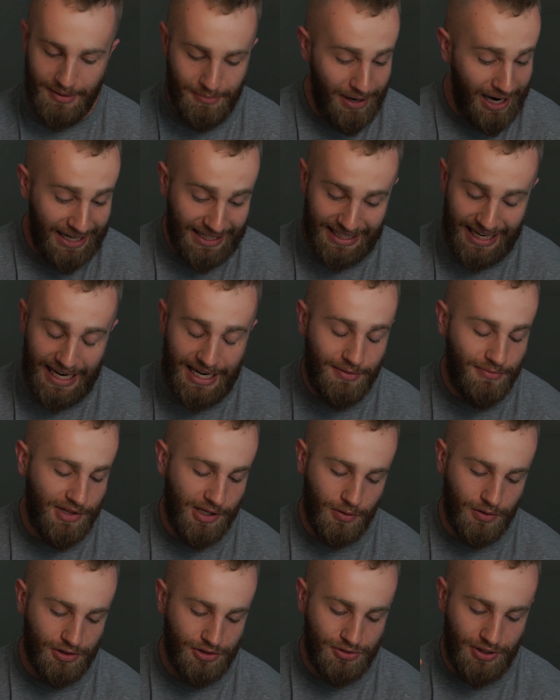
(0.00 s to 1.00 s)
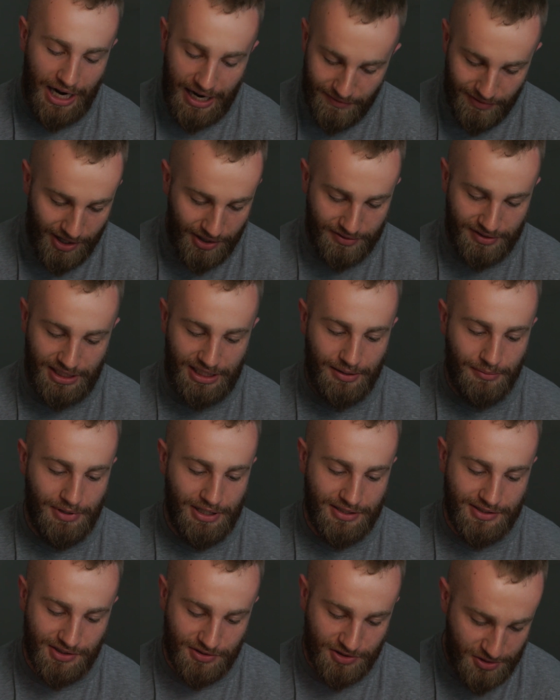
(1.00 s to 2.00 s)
In my name, they will drive out demons,